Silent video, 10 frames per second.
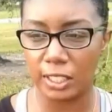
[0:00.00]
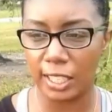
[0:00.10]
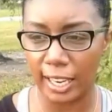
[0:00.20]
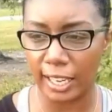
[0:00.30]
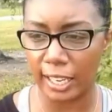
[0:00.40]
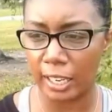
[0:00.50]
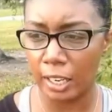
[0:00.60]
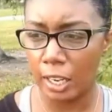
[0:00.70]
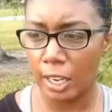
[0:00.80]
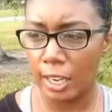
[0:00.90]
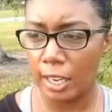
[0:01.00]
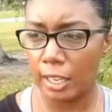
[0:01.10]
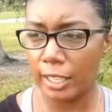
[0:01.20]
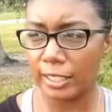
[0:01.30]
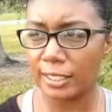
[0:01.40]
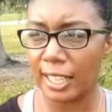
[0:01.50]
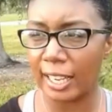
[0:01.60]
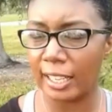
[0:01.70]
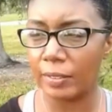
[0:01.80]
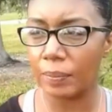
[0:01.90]
today is
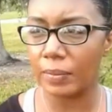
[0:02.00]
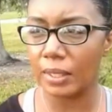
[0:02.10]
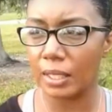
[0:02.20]
that